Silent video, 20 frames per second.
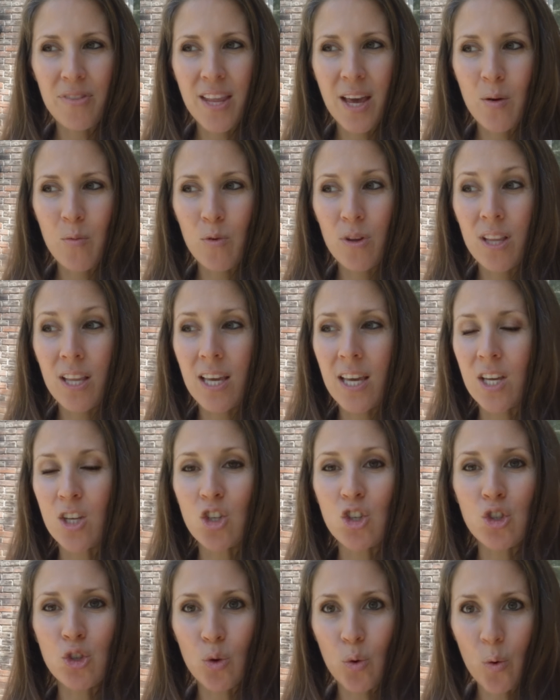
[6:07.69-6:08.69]
They really
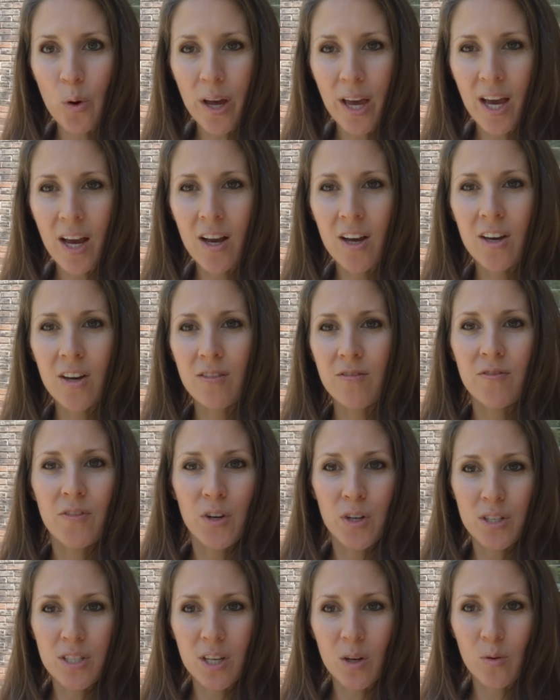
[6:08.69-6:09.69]
enjoy
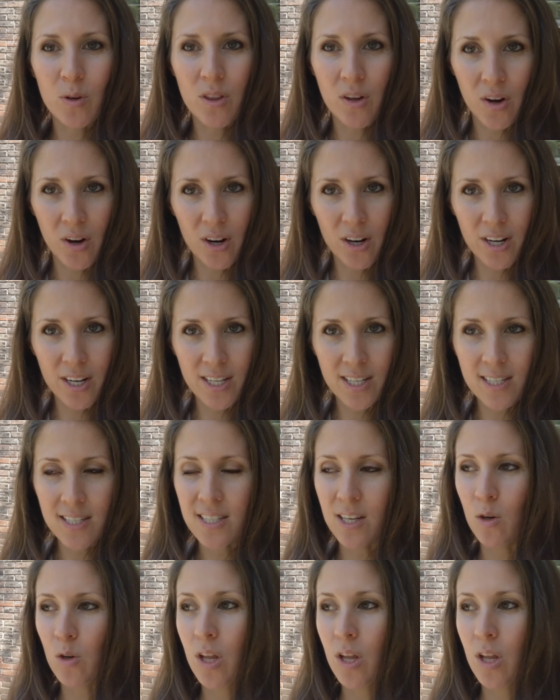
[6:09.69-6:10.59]
conversing with artists,